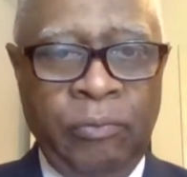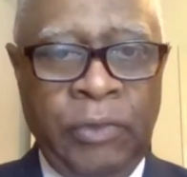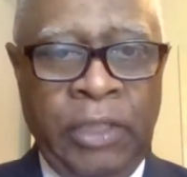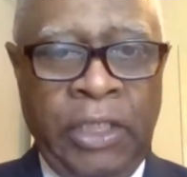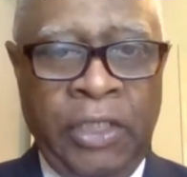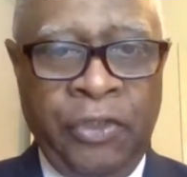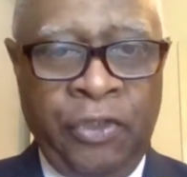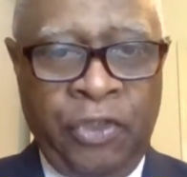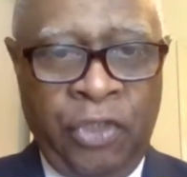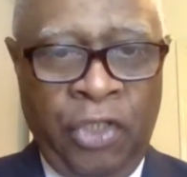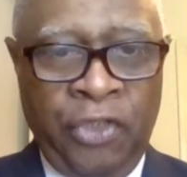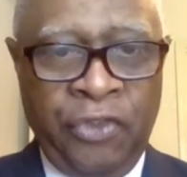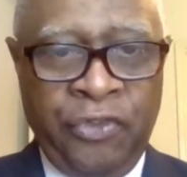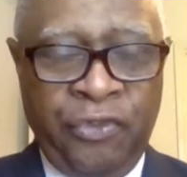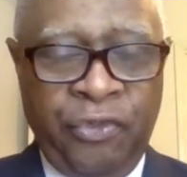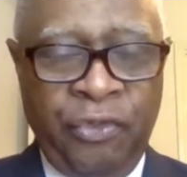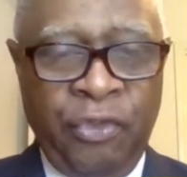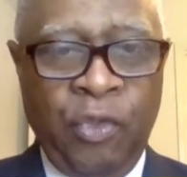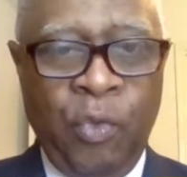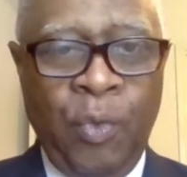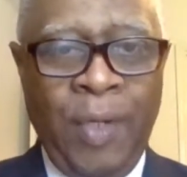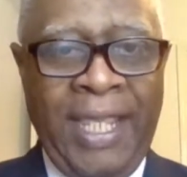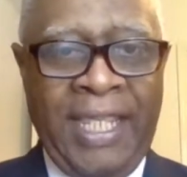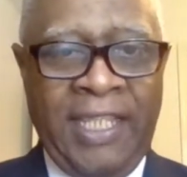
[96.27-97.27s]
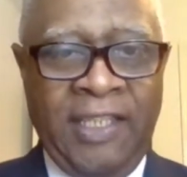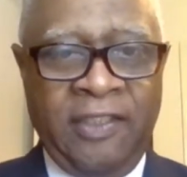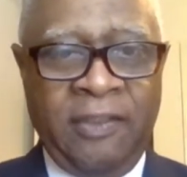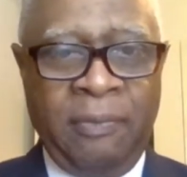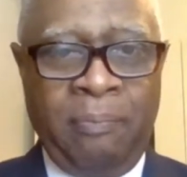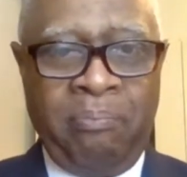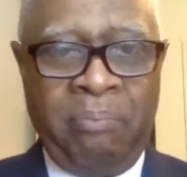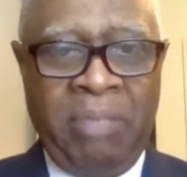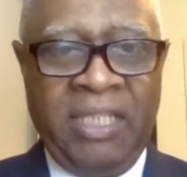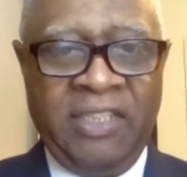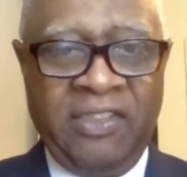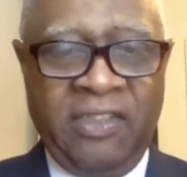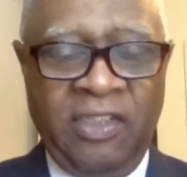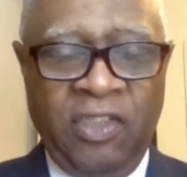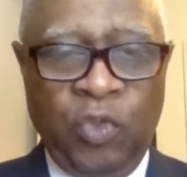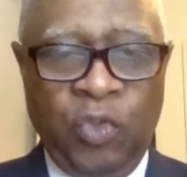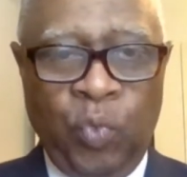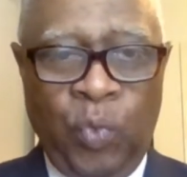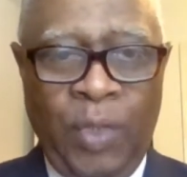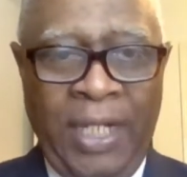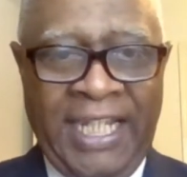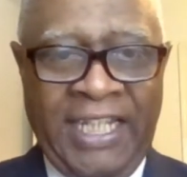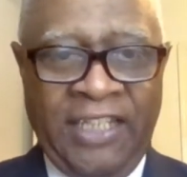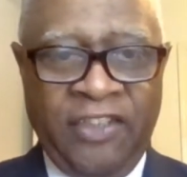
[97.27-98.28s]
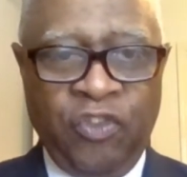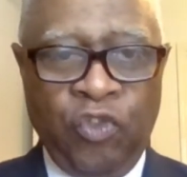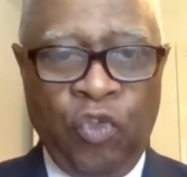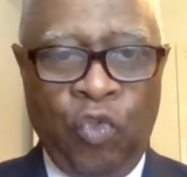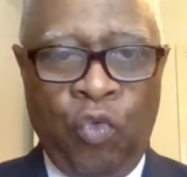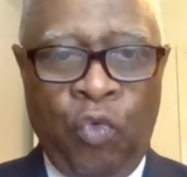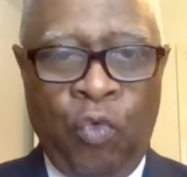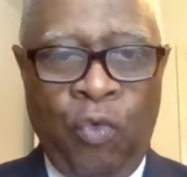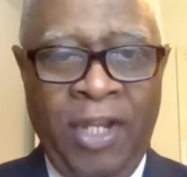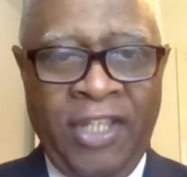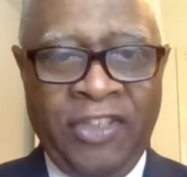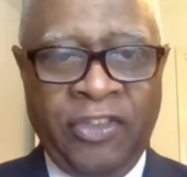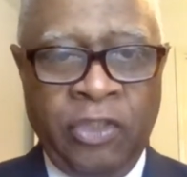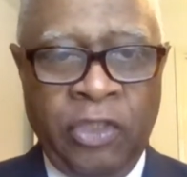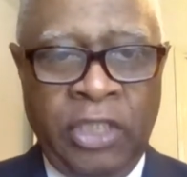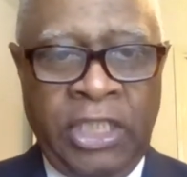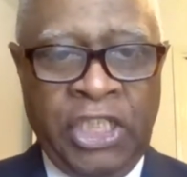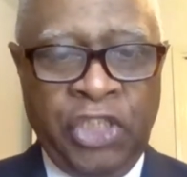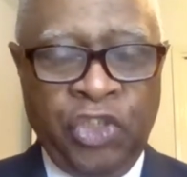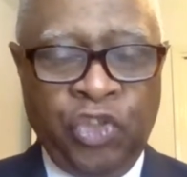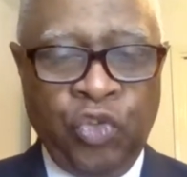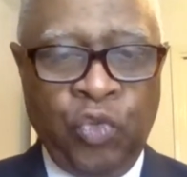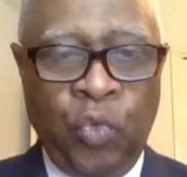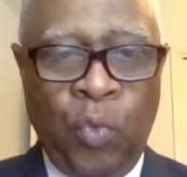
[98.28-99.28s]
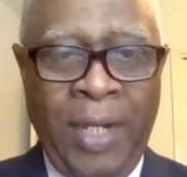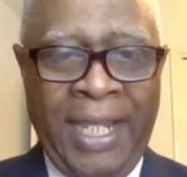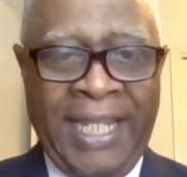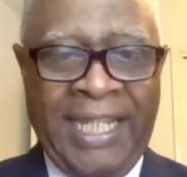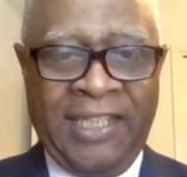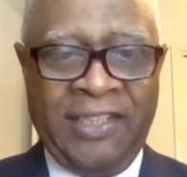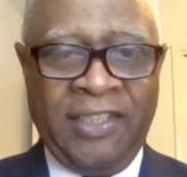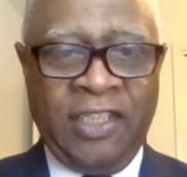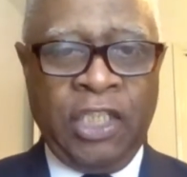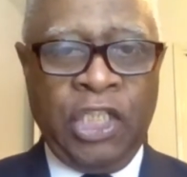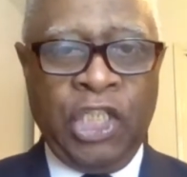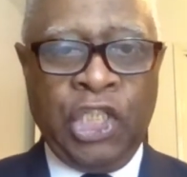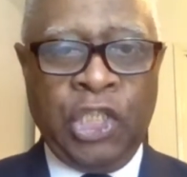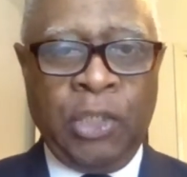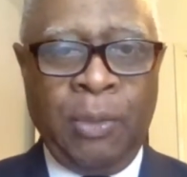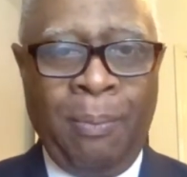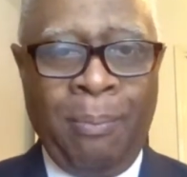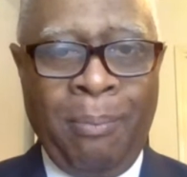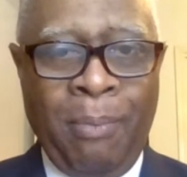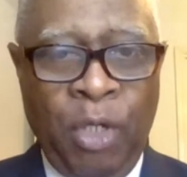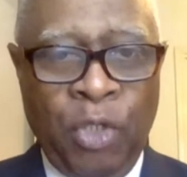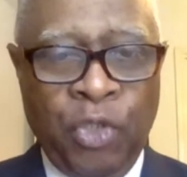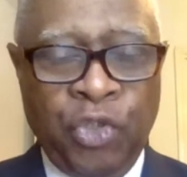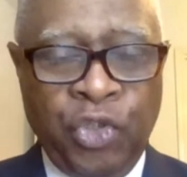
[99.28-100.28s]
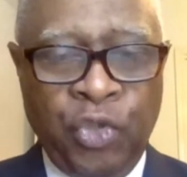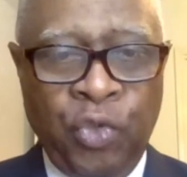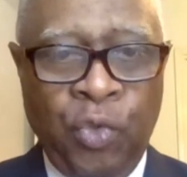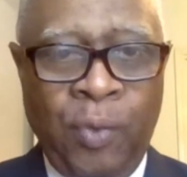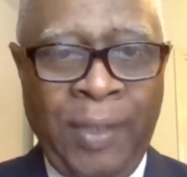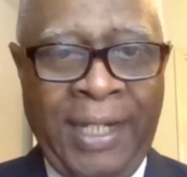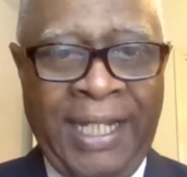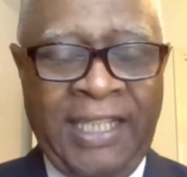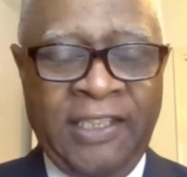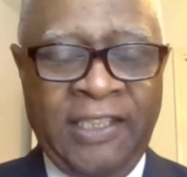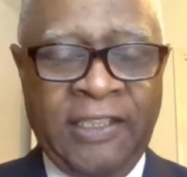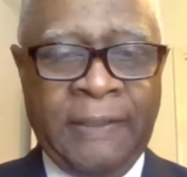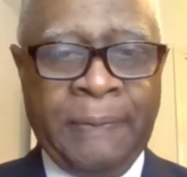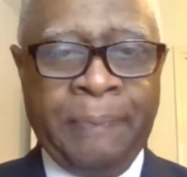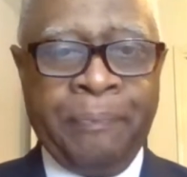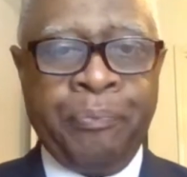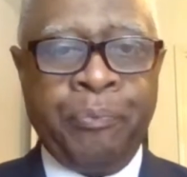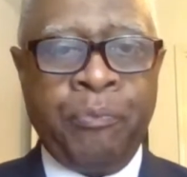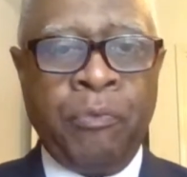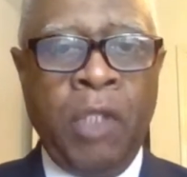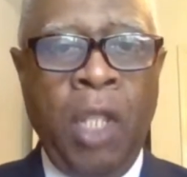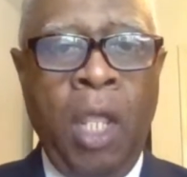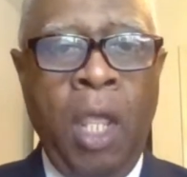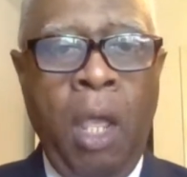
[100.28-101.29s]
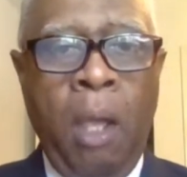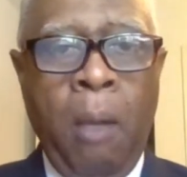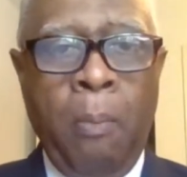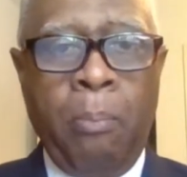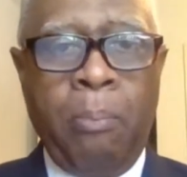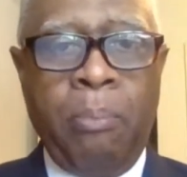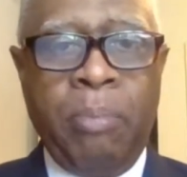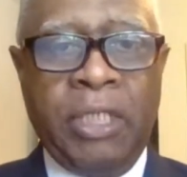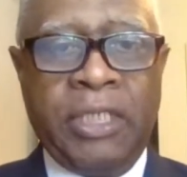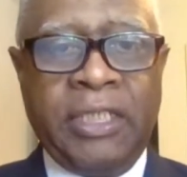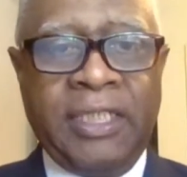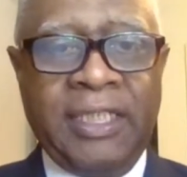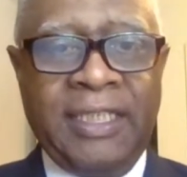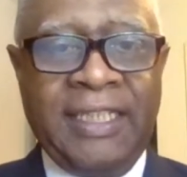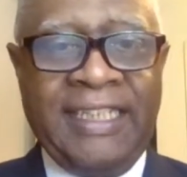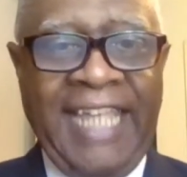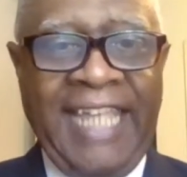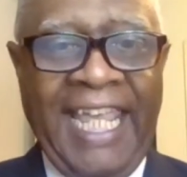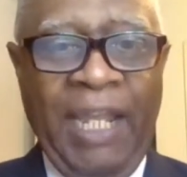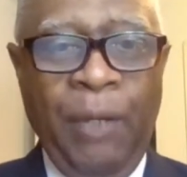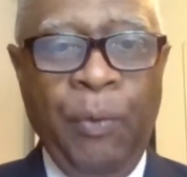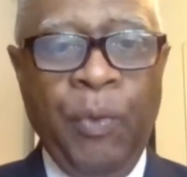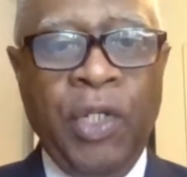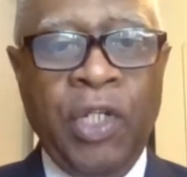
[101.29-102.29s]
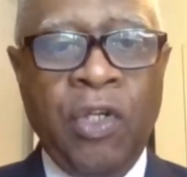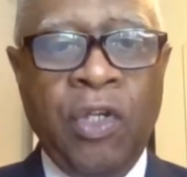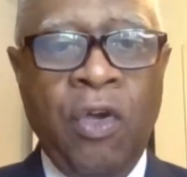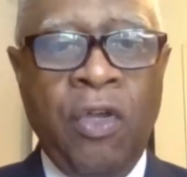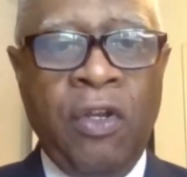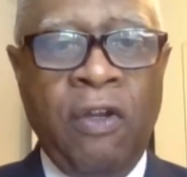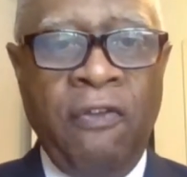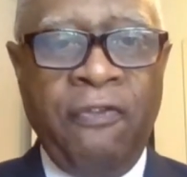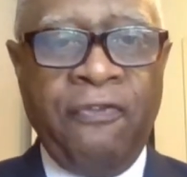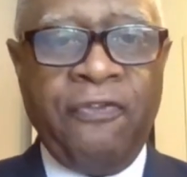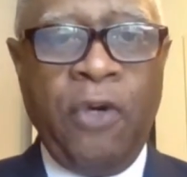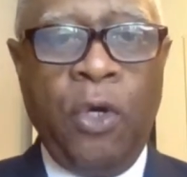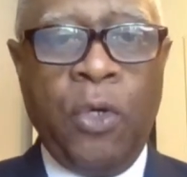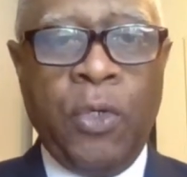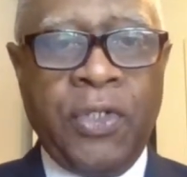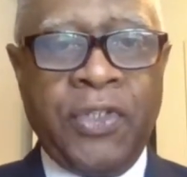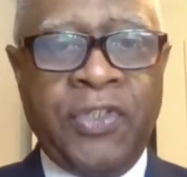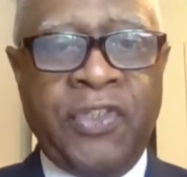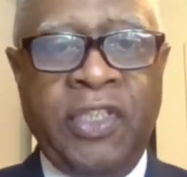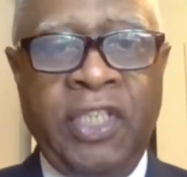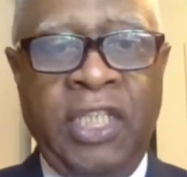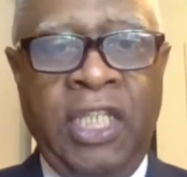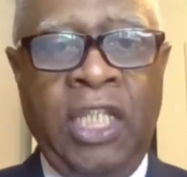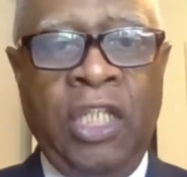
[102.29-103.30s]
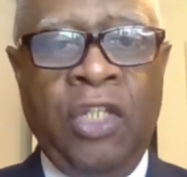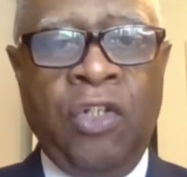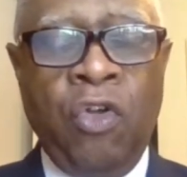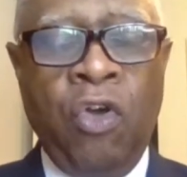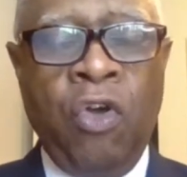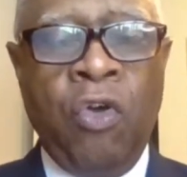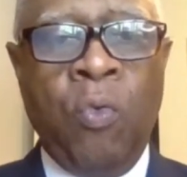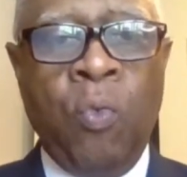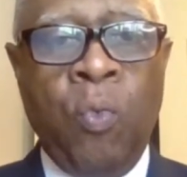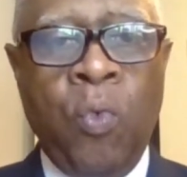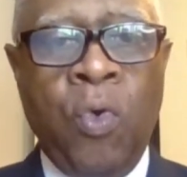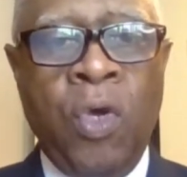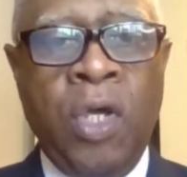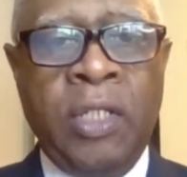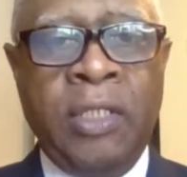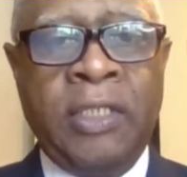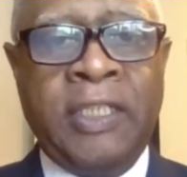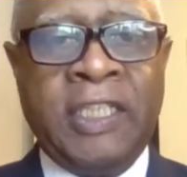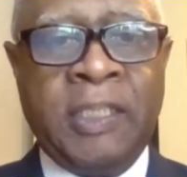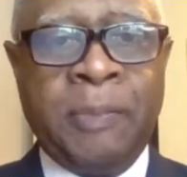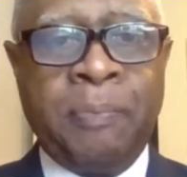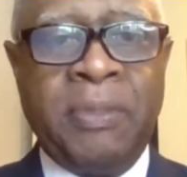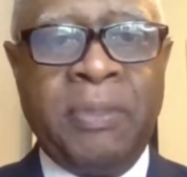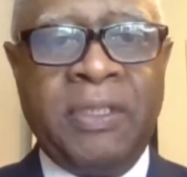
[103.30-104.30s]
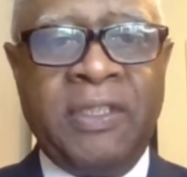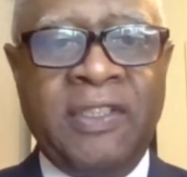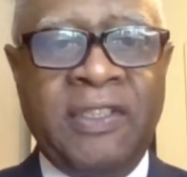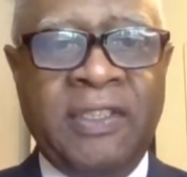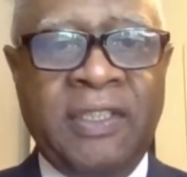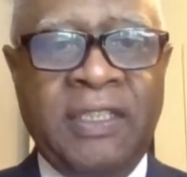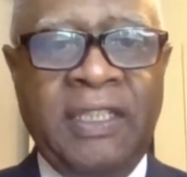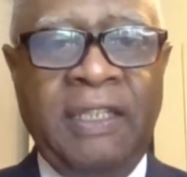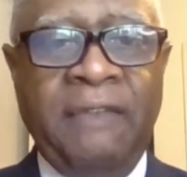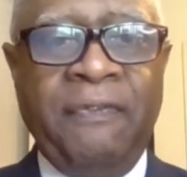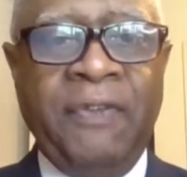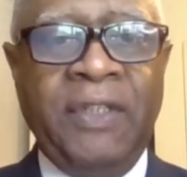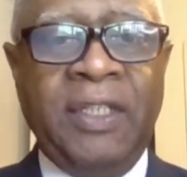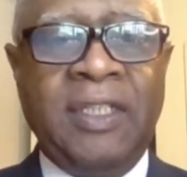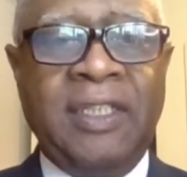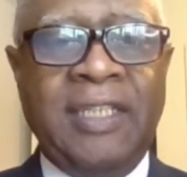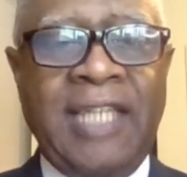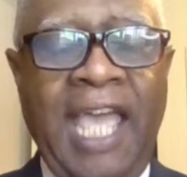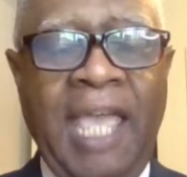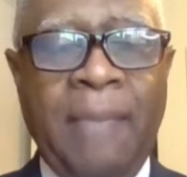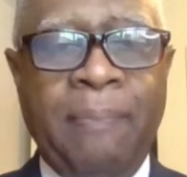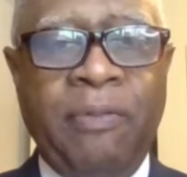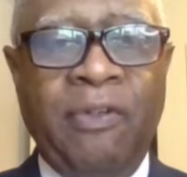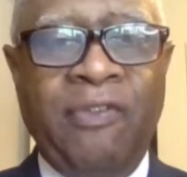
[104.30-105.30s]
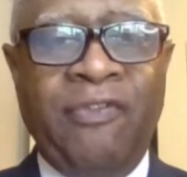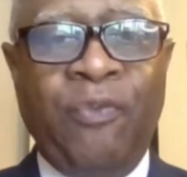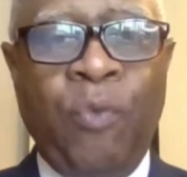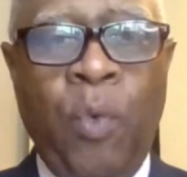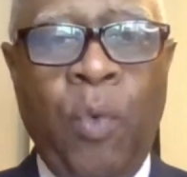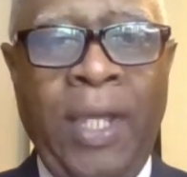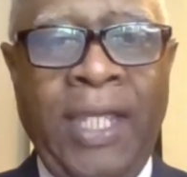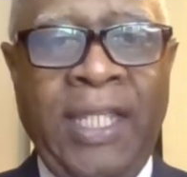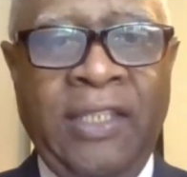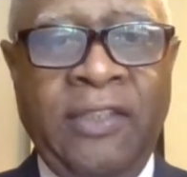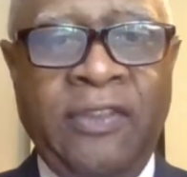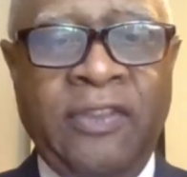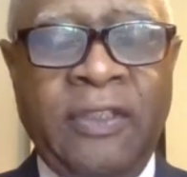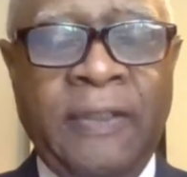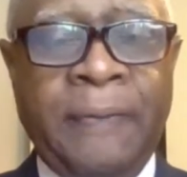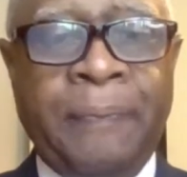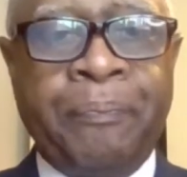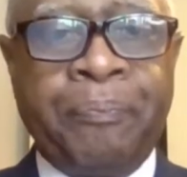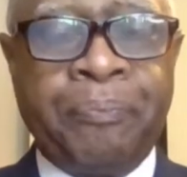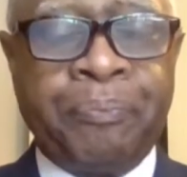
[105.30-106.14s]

industrial waste, business waste, residential waste, commercial waste. But today we're going to focus in on one specific type of waste